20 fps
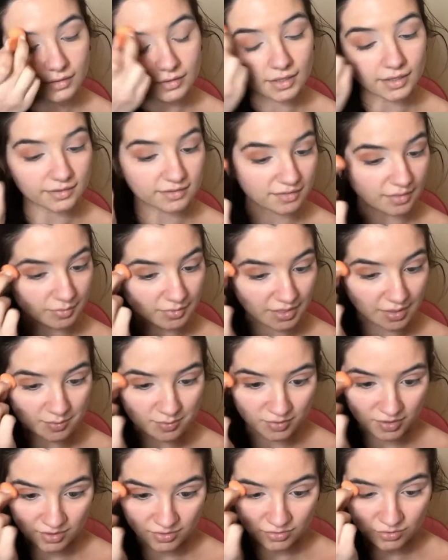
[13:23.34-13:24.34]
Like
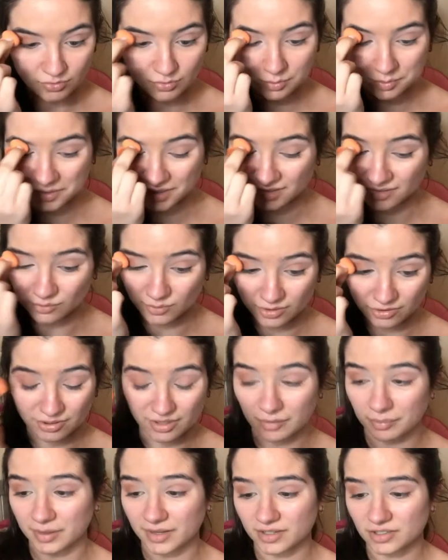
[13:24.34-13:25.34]
sometimes they do, but when you're in
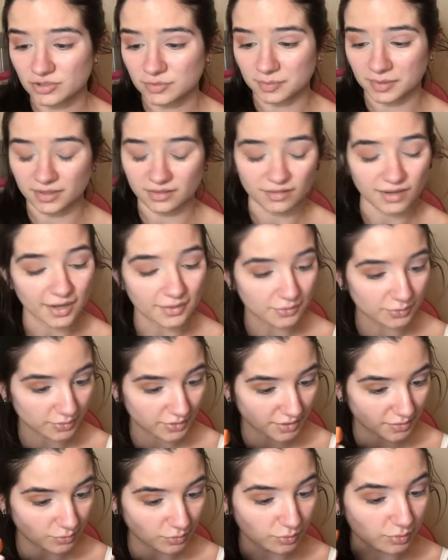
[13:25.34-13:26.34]
a pinch, but I
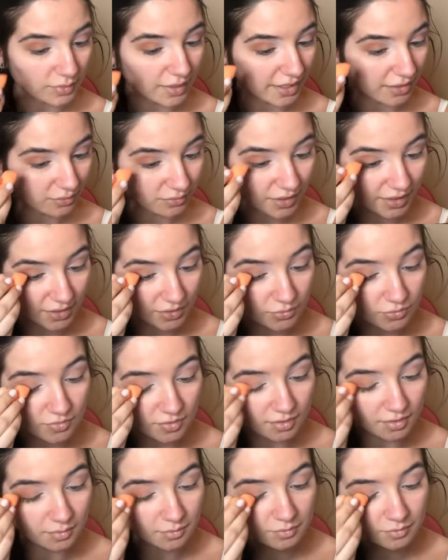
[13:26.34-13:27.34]
don't like
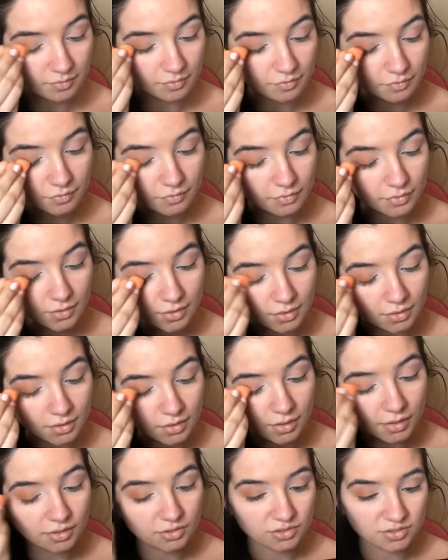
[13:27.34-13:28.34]
using them
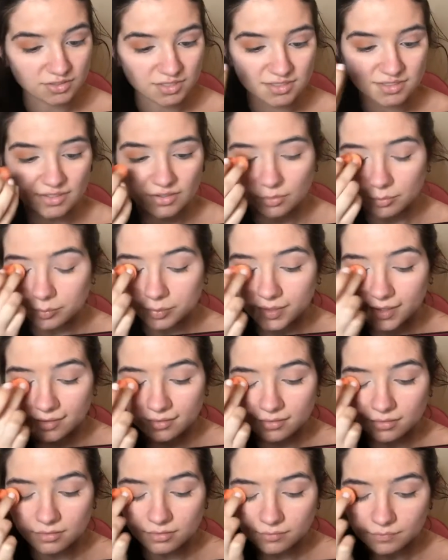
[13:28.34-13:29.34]
just because they don't
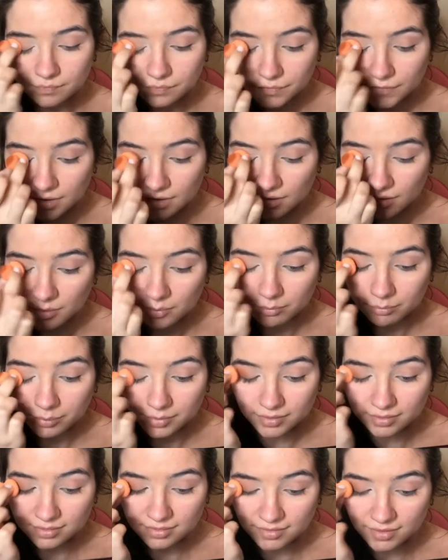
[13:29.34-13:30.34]
blend.
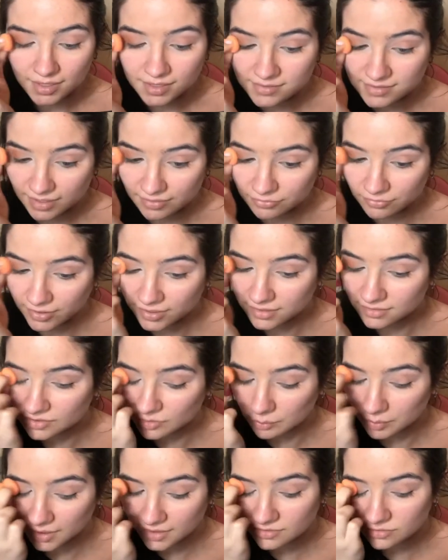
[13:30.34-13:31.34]
But this, I find it to
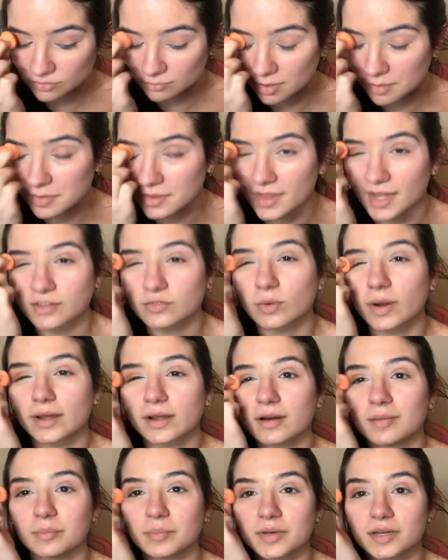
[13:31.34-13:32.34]
blend, so maybe that's why
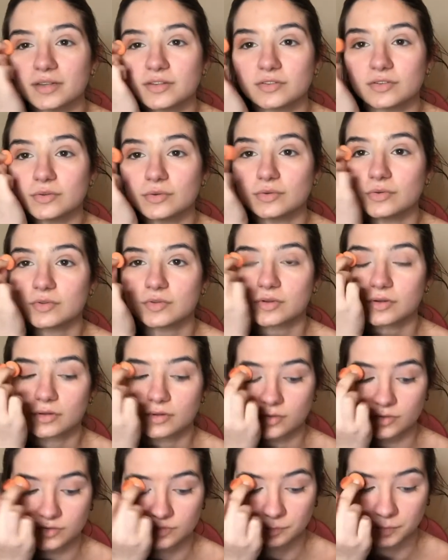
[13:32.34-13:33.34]
companies use
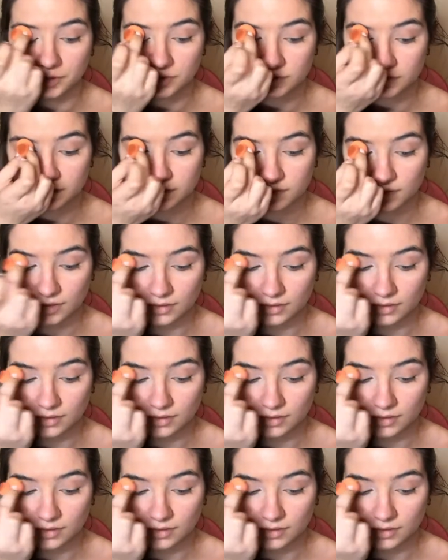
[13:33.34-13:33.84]
sponges.